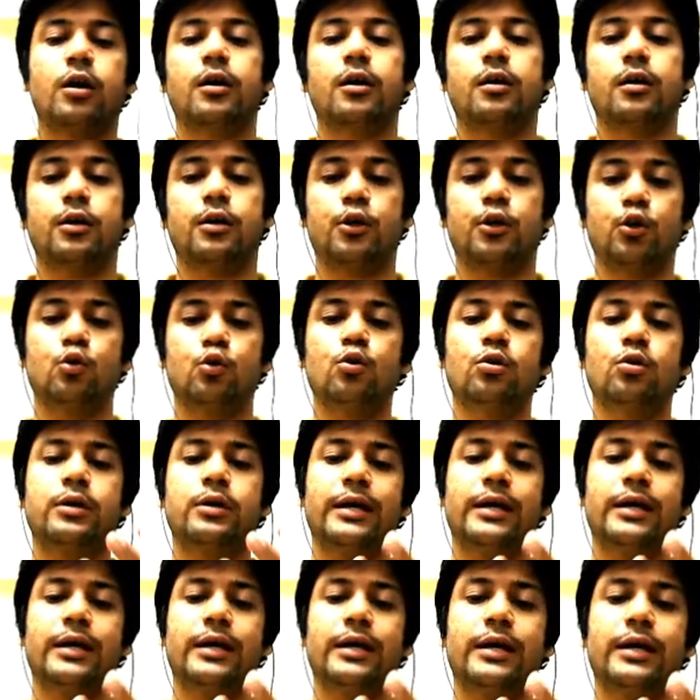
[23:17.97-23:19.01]
queue
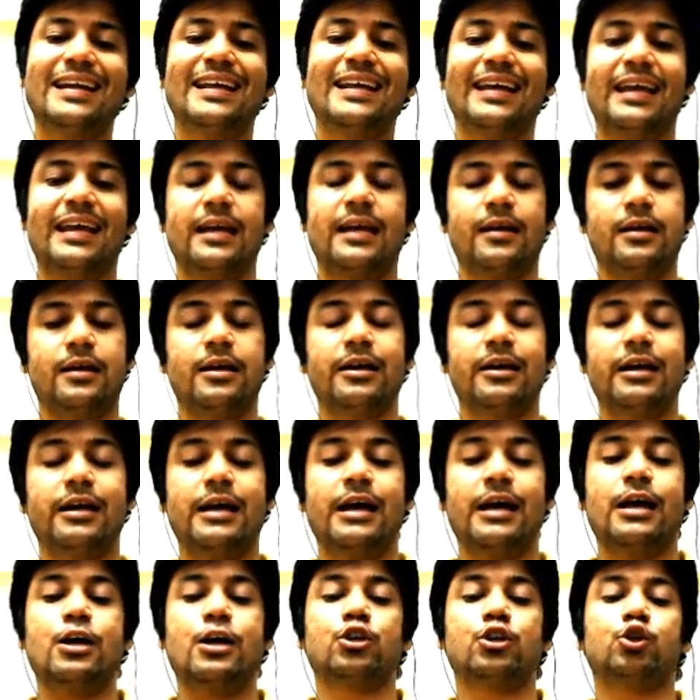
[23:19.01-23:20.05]
int k.
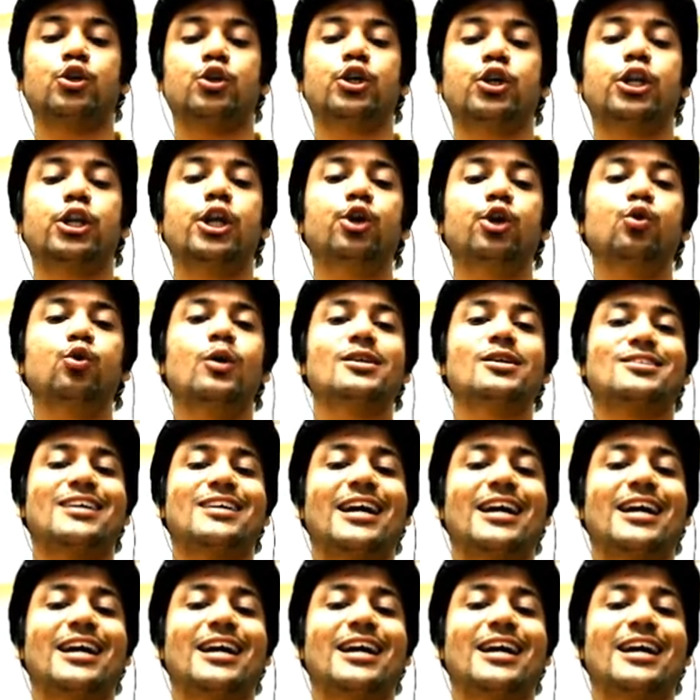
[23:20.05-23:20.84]
So you need to assign